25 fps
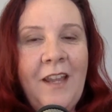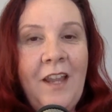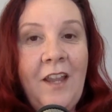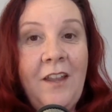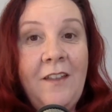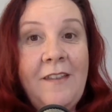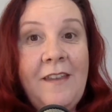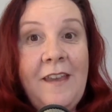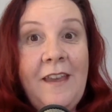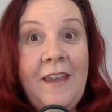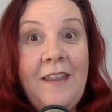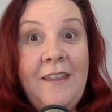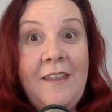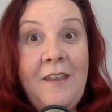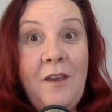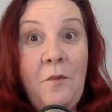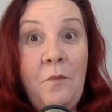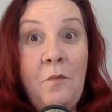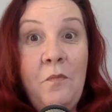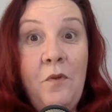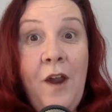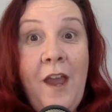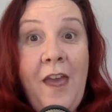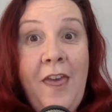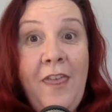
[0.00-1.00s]
Take a deep
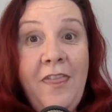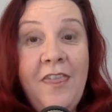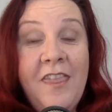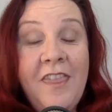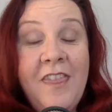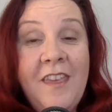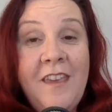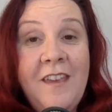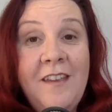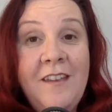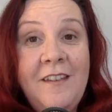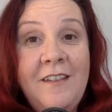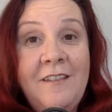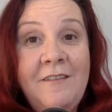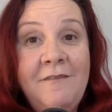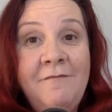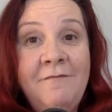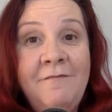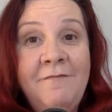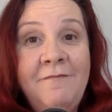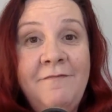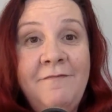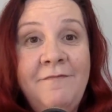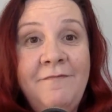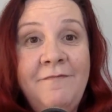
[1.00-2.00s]
breath.
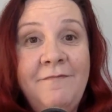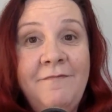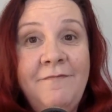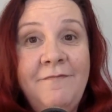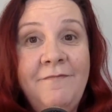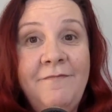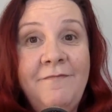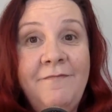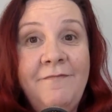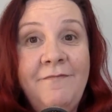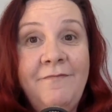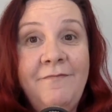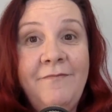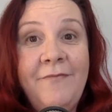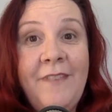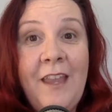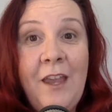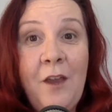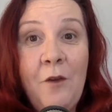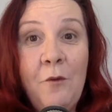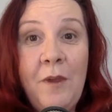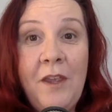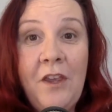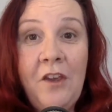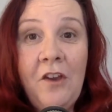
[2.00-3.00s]

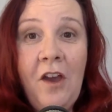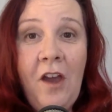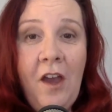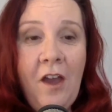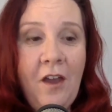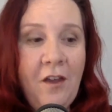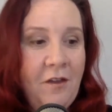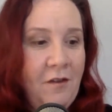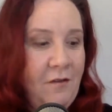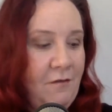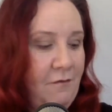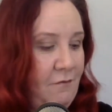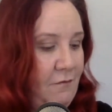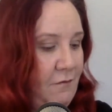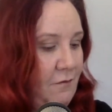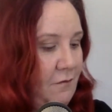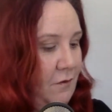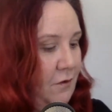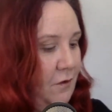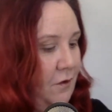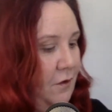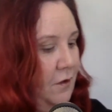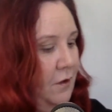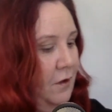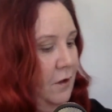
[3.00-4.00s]
There we go.
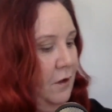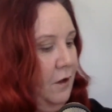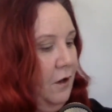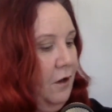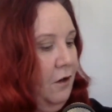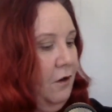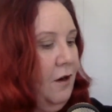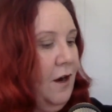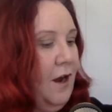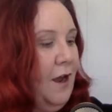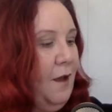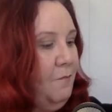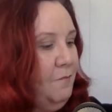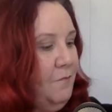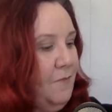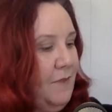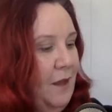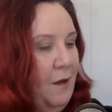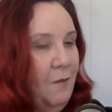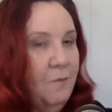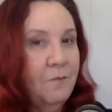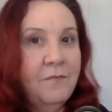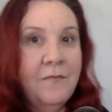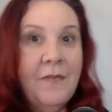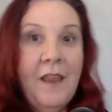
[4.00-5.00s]
All right,
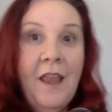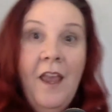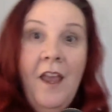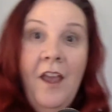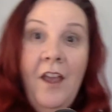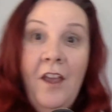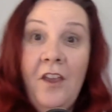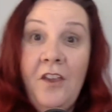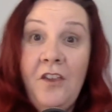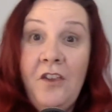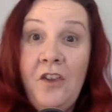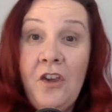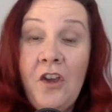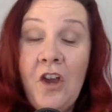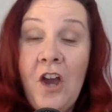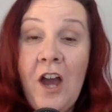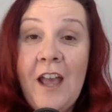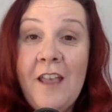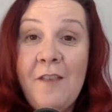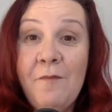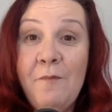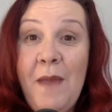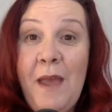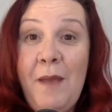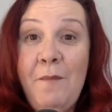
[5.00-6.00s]
yep. You
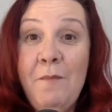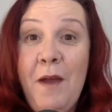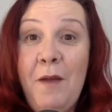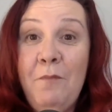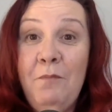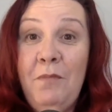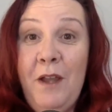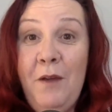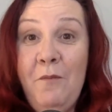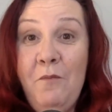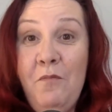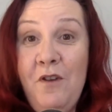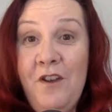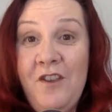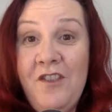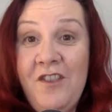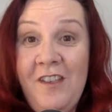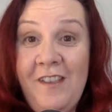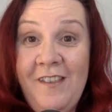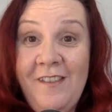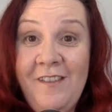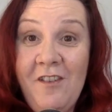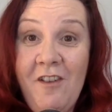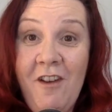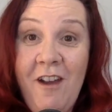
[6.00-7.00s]
guys made my blood pressure
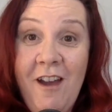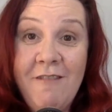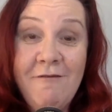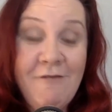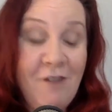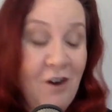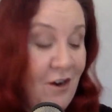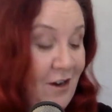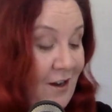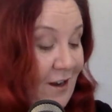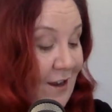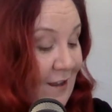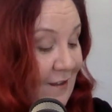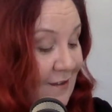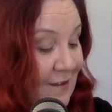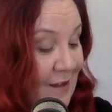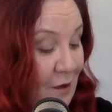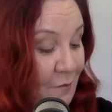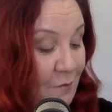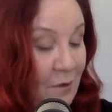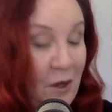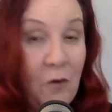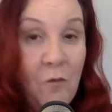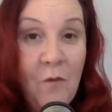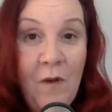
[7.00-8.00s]
skyrocket. It's
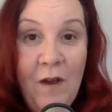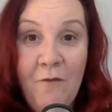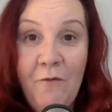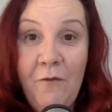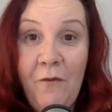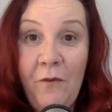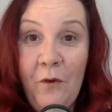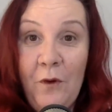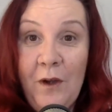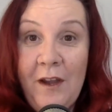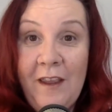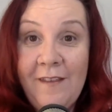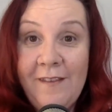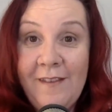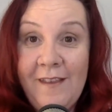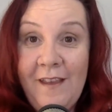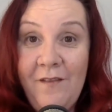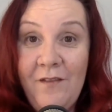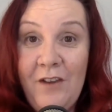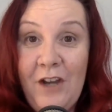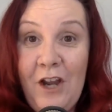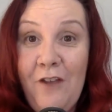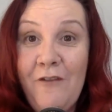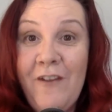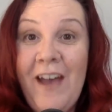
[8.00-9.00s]
coming at
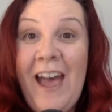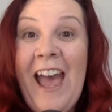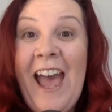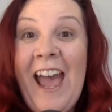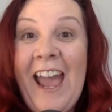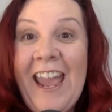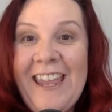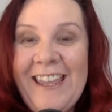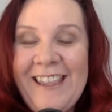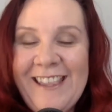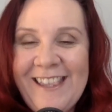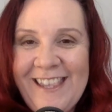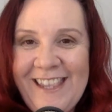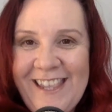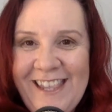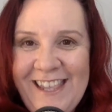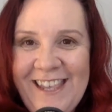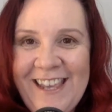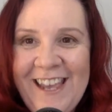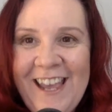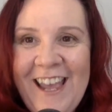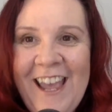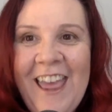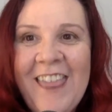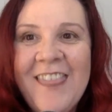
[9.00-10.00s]
147 over 80.
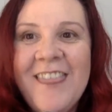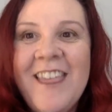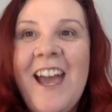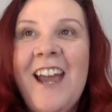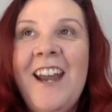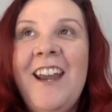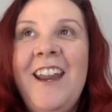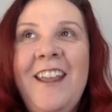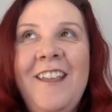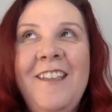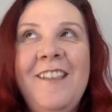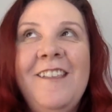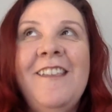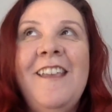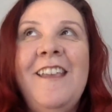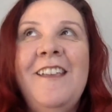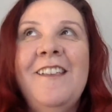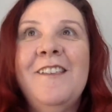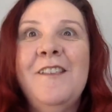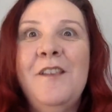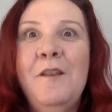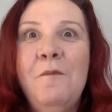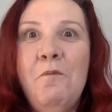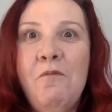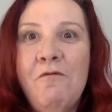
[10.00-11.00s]
That is
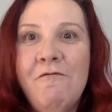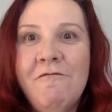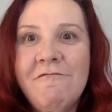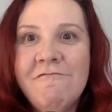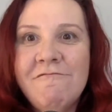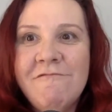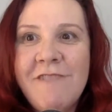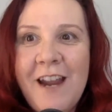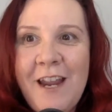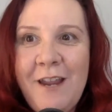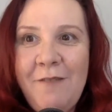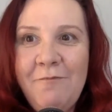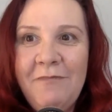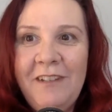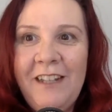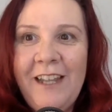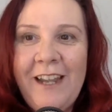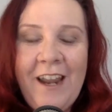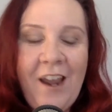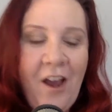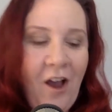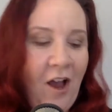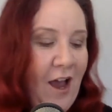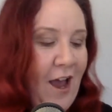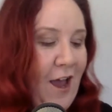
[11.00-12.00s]
supremely
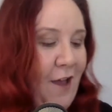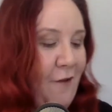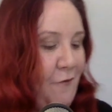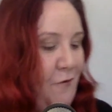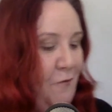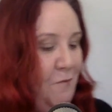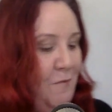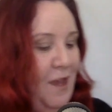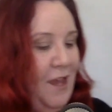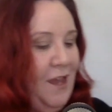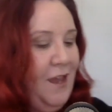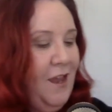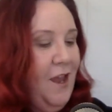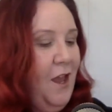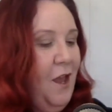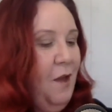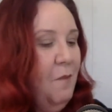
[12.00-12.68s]
high for me.